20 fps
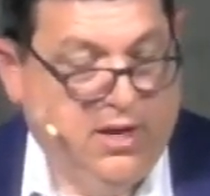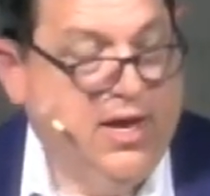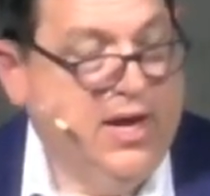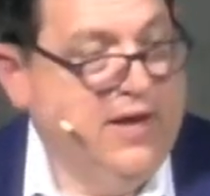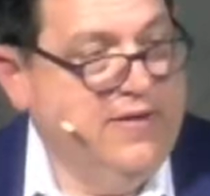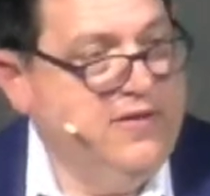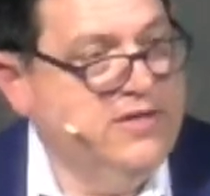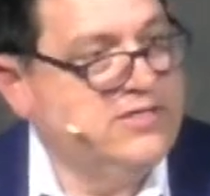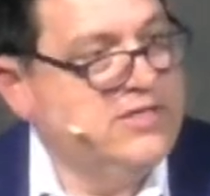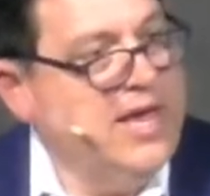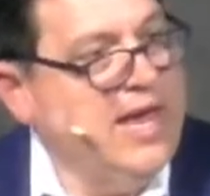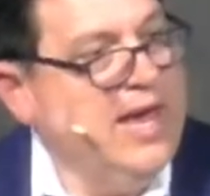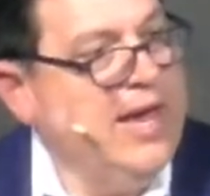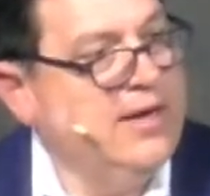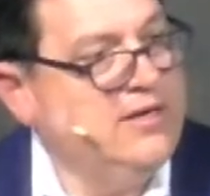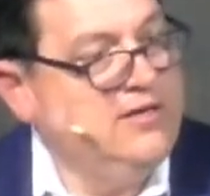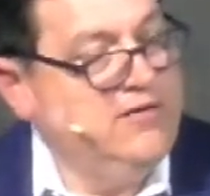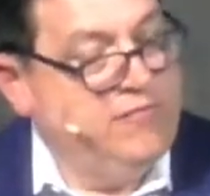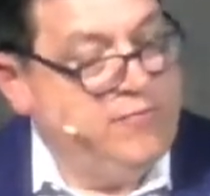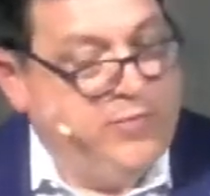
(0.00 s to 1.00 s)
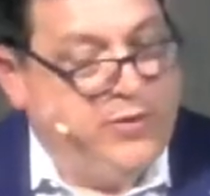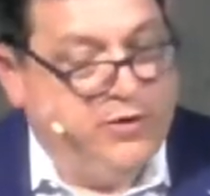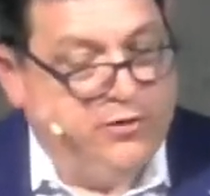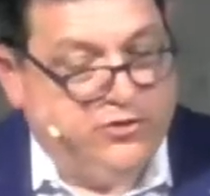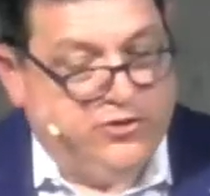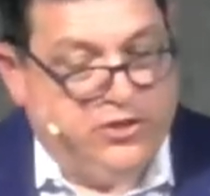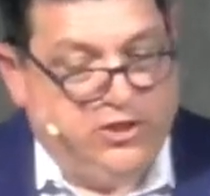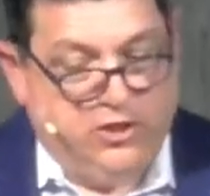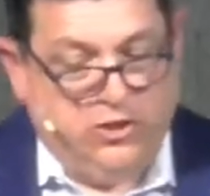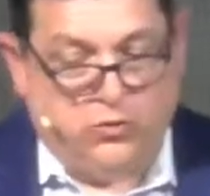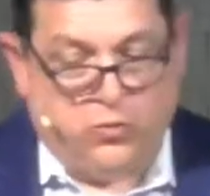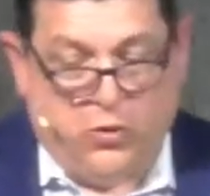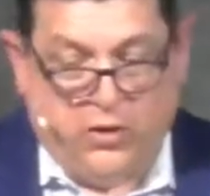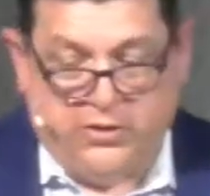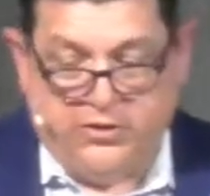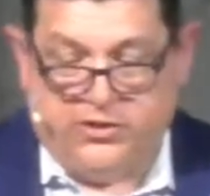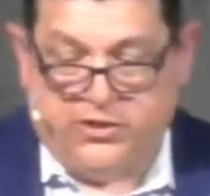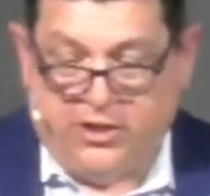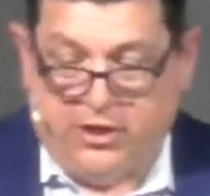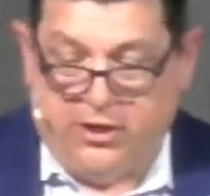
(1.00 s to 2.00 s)
And this act of piercing
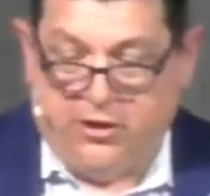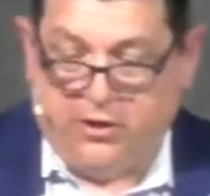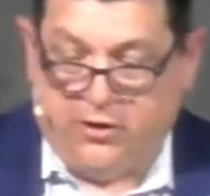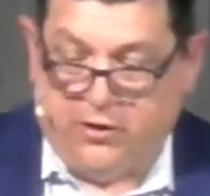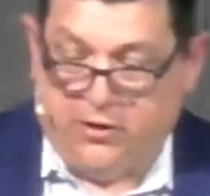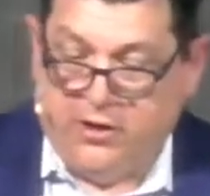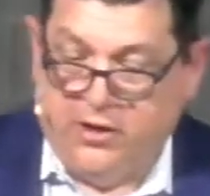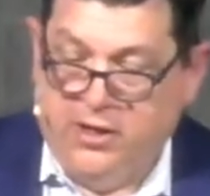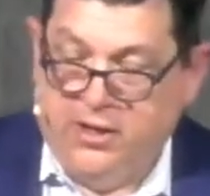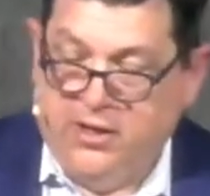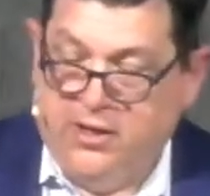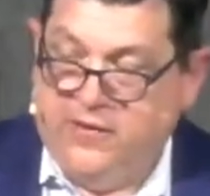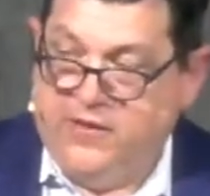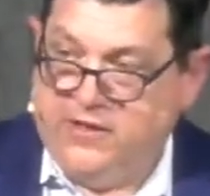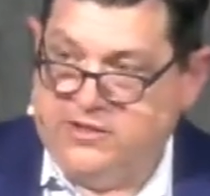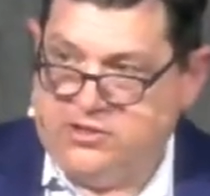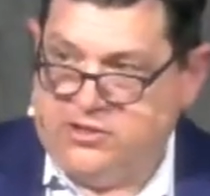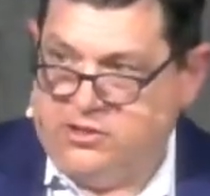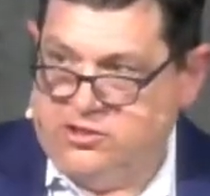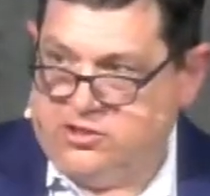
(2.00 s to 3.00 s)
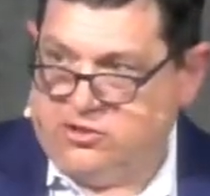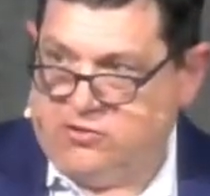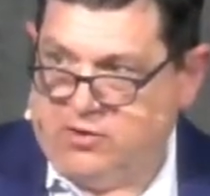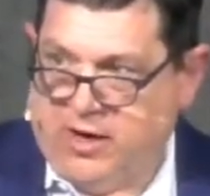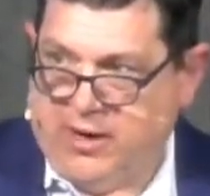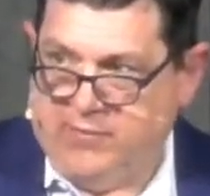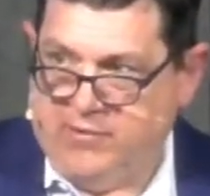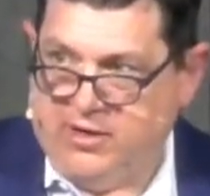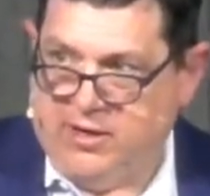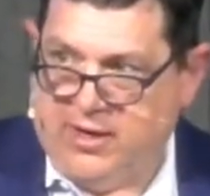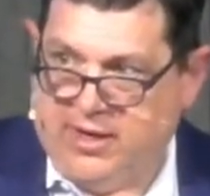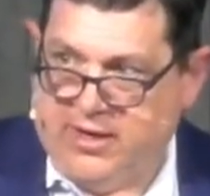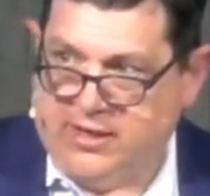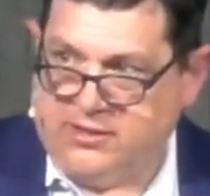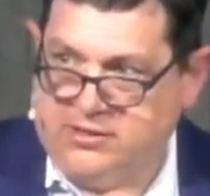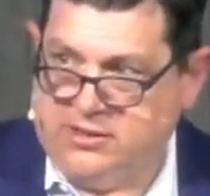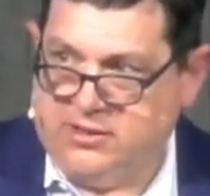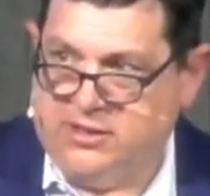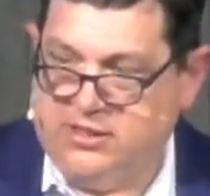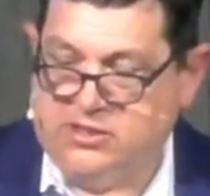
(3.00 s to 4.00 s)
one's ear that's described in
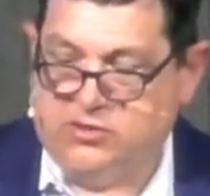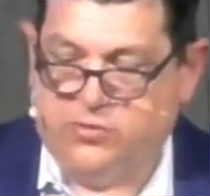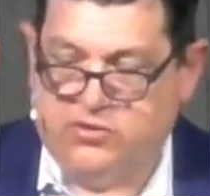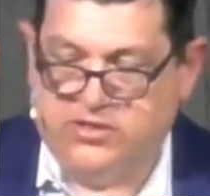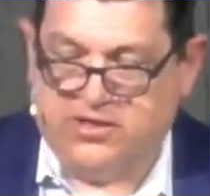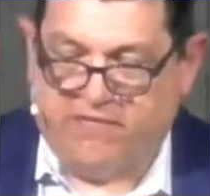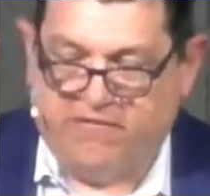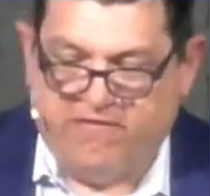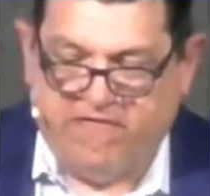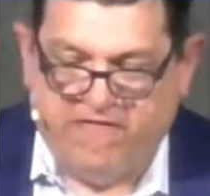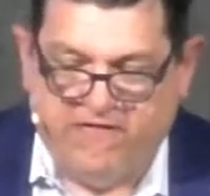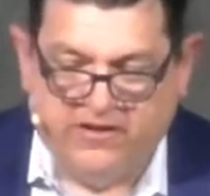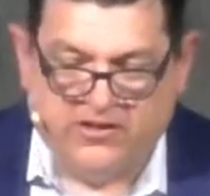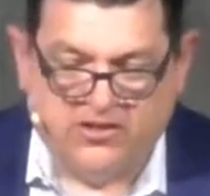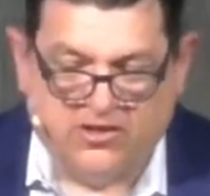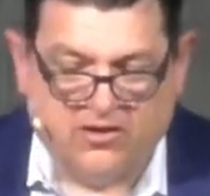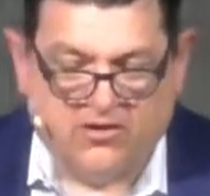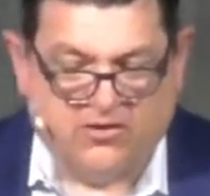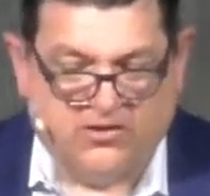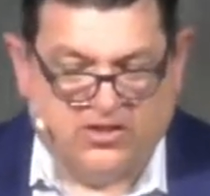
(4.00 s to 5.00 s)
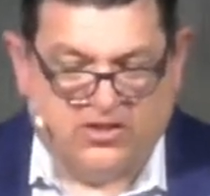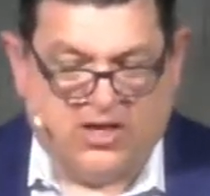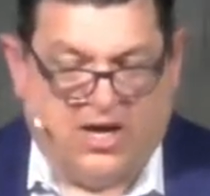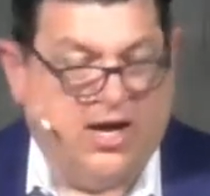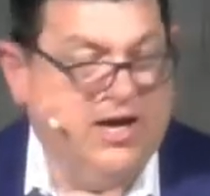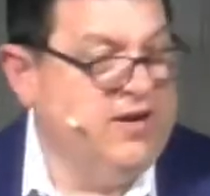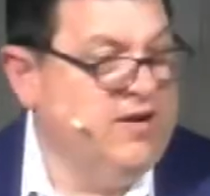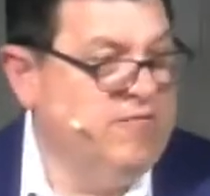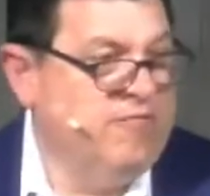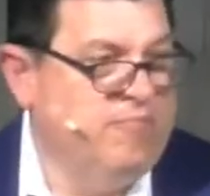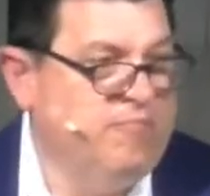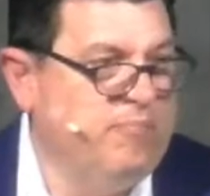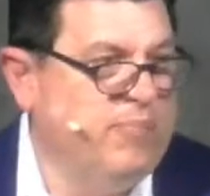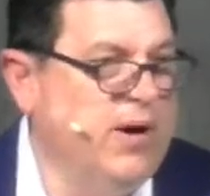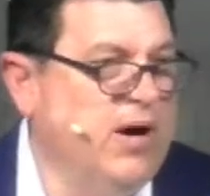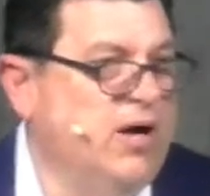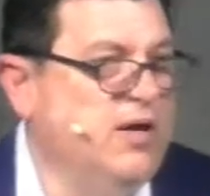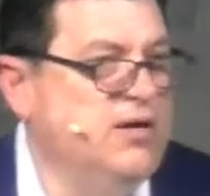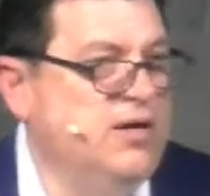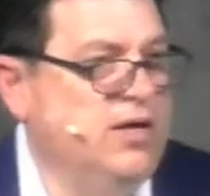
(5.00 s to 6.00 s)
Exodus was a physical sign of
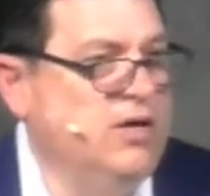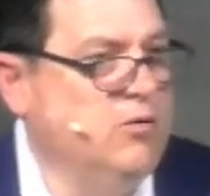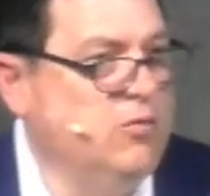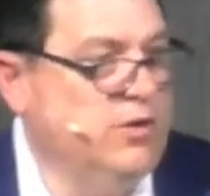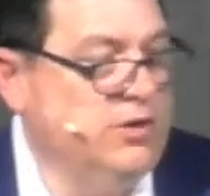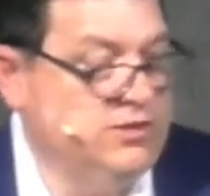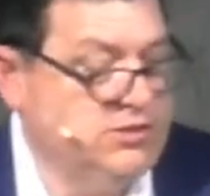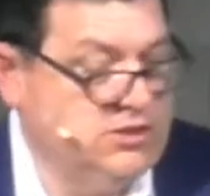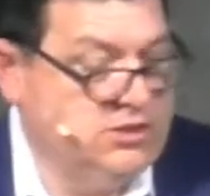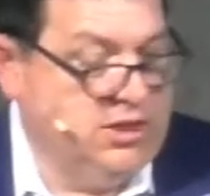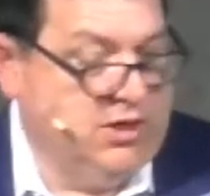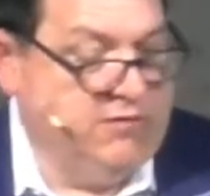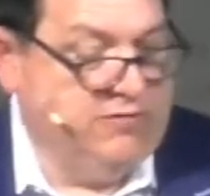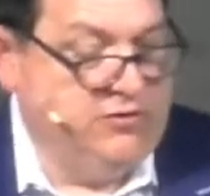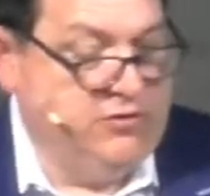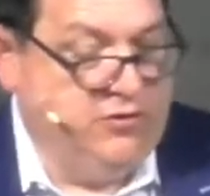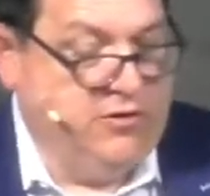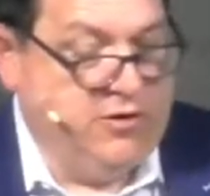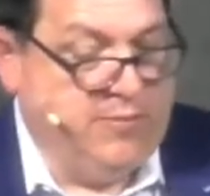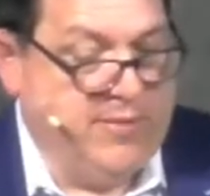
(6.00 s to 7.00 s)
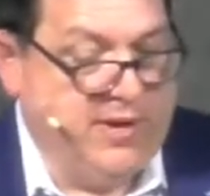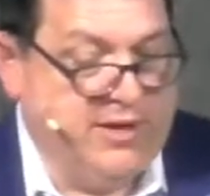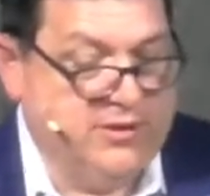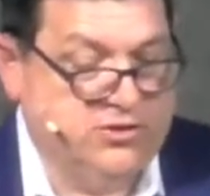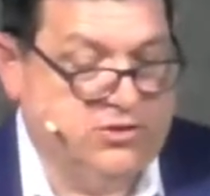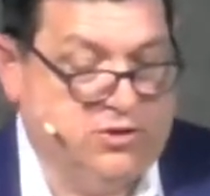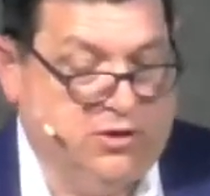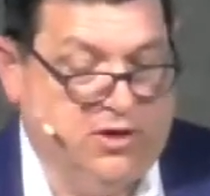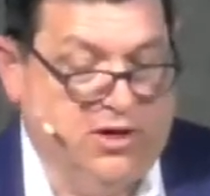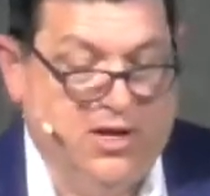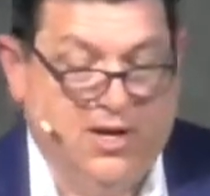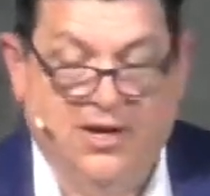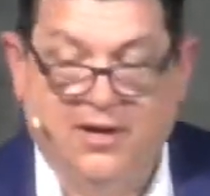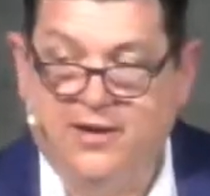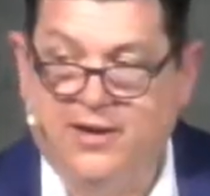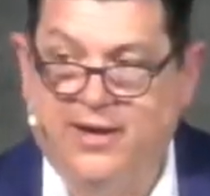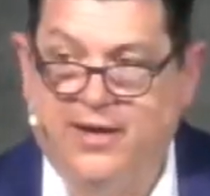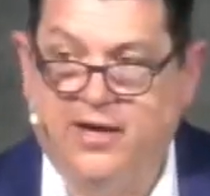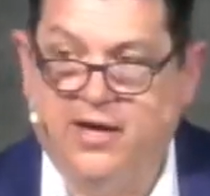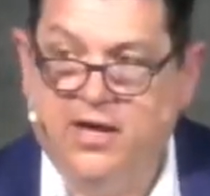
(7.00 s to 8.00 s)
bonding oneself to their master,
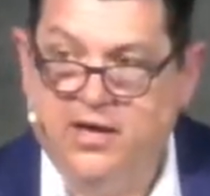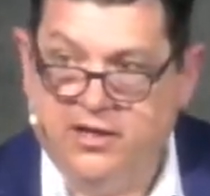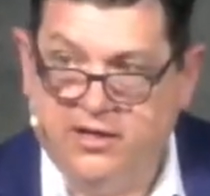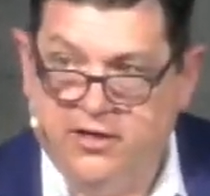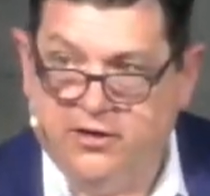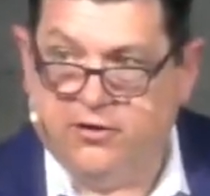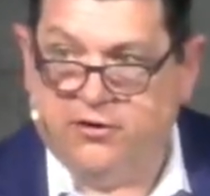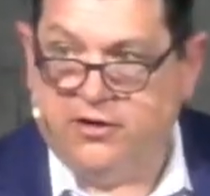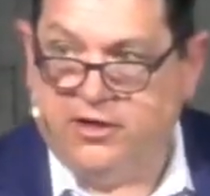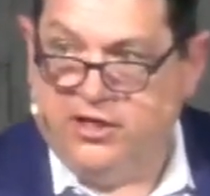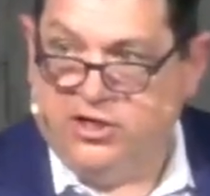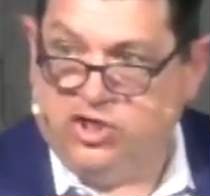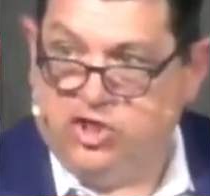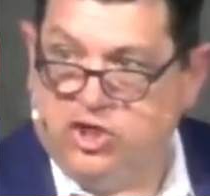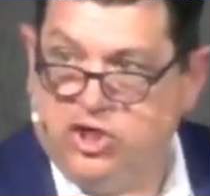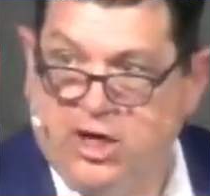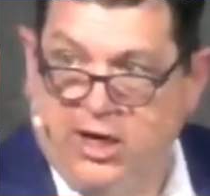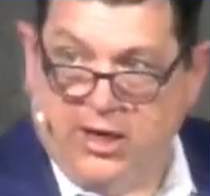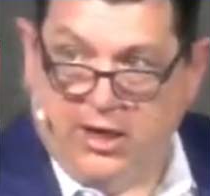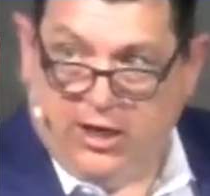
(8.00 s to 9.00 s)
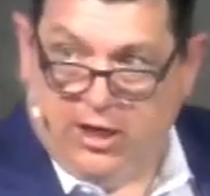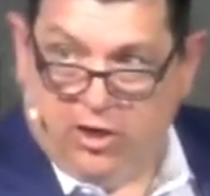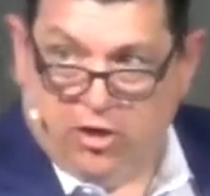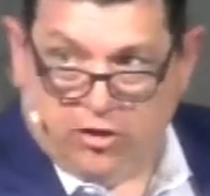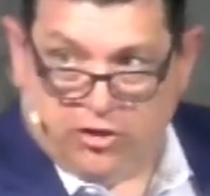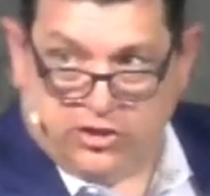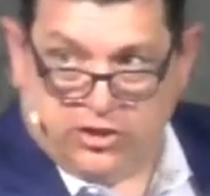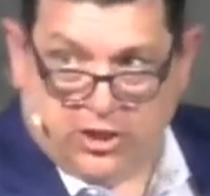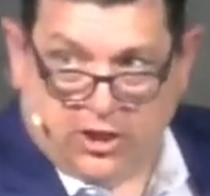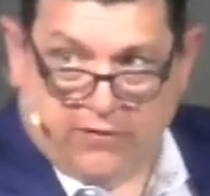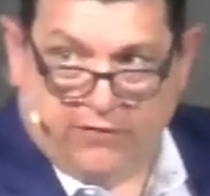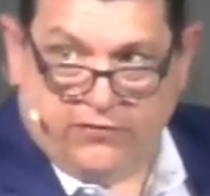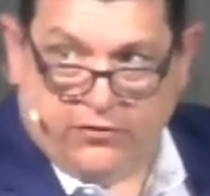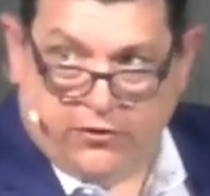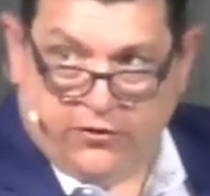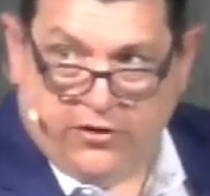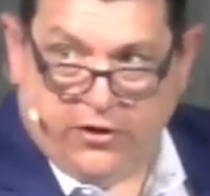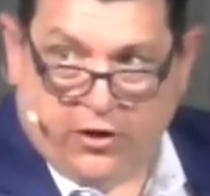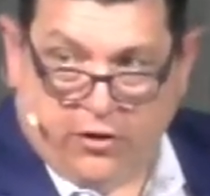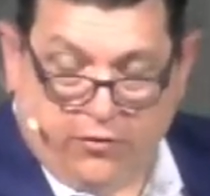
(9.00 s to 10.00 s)
like literally chaining yourself
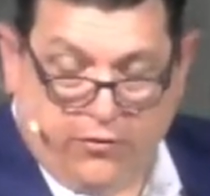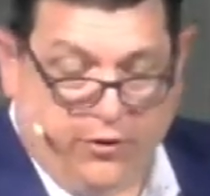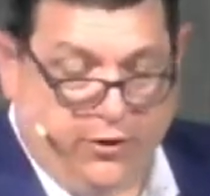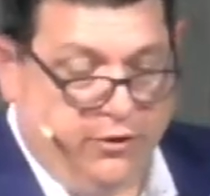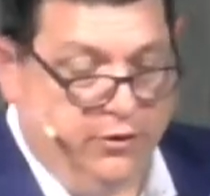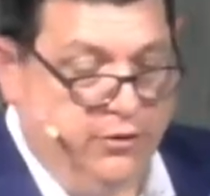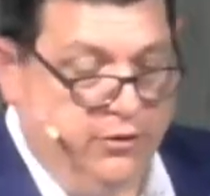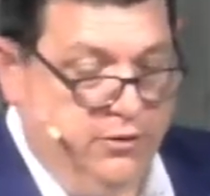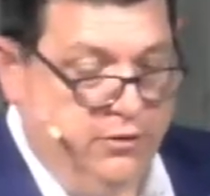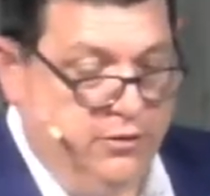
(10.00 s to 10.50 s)
to the owner.